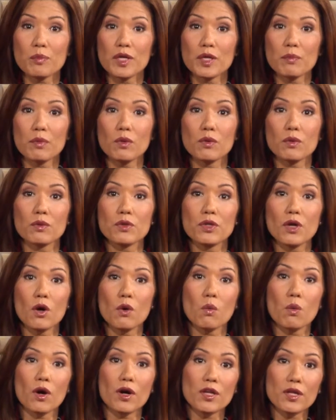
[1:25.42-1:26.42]
people who know
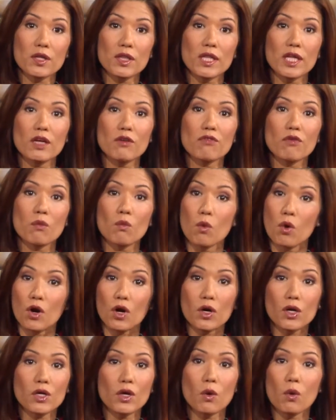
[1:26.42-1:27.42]
where you live,
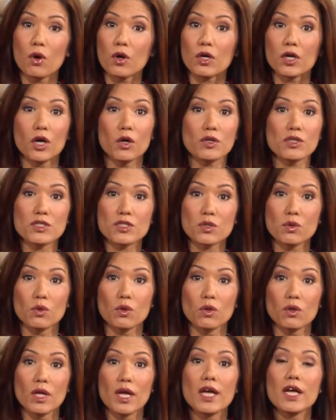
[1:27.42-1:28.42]
work, or go to
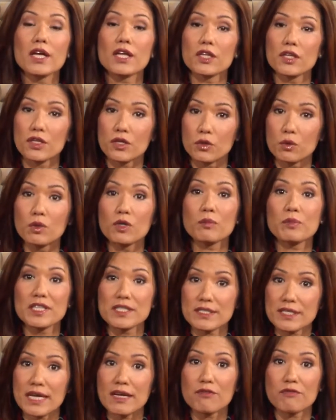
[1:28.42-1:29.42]
school, you will be
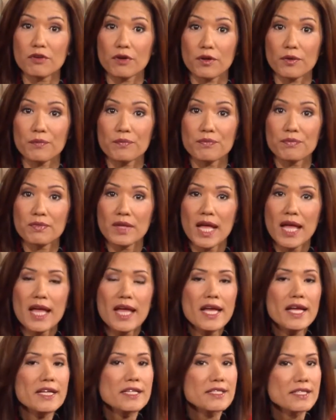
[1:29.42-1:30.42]
safer.
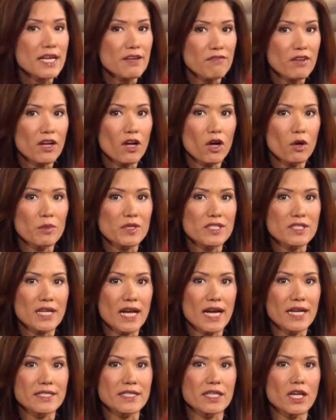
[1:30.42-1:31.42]
Safe at Home
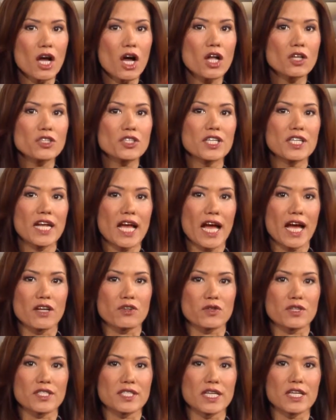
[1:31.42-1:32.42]
assigns an alternate
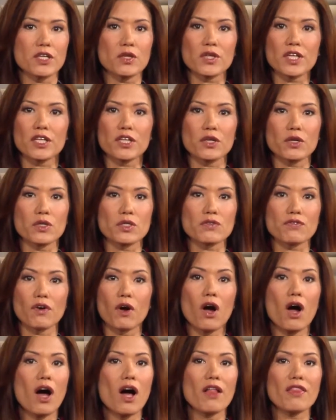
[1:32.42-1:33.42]
address that you can use for
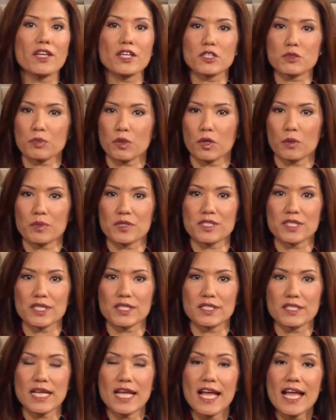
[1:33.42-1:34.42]
all these
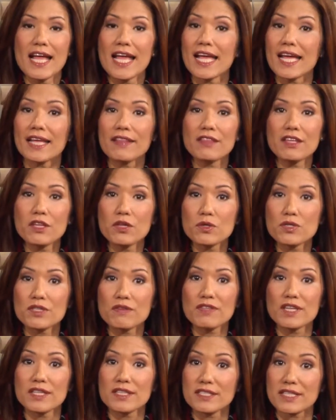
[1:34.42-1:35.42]
purposes, and the use
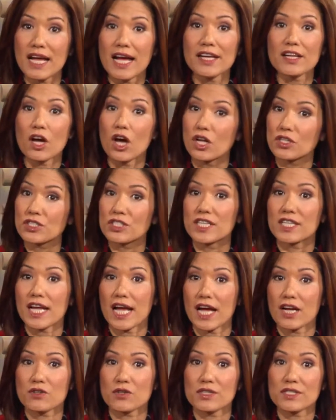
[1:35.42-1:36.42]
of the assigned alternate
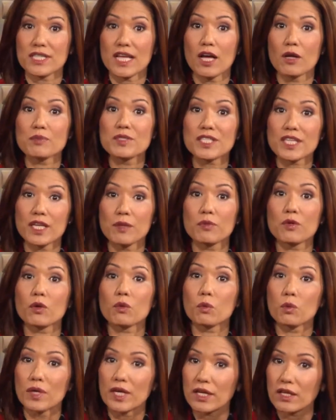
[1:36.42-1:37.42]
address helps keep your
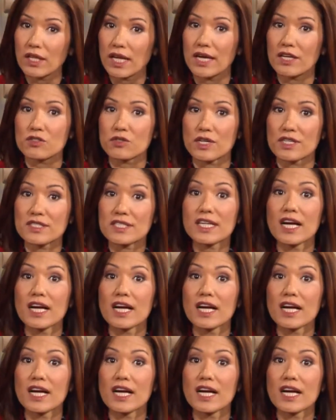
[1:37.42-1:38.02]
real address